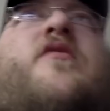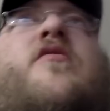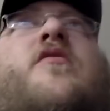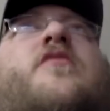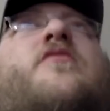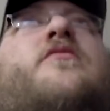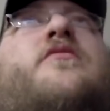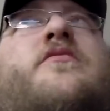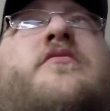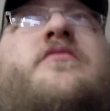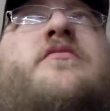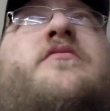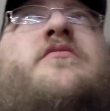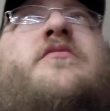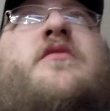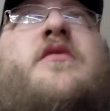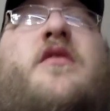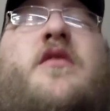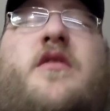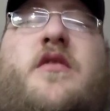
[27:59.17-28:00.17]
or
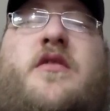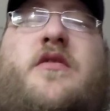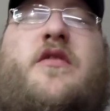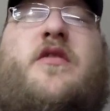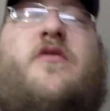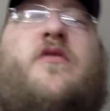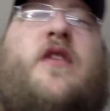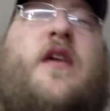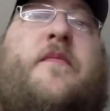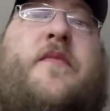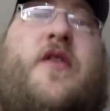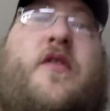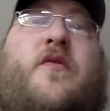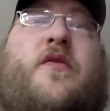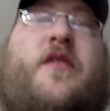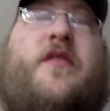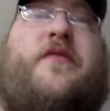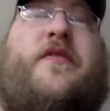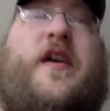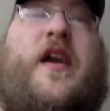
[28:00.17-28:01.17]
let me know
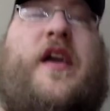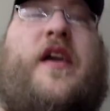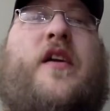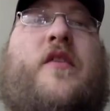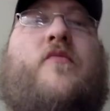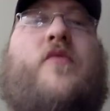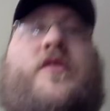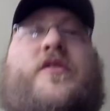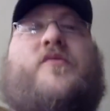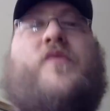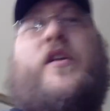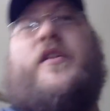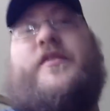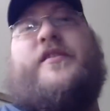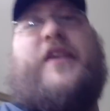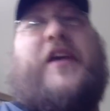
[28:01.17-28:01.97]
what you think and what you want to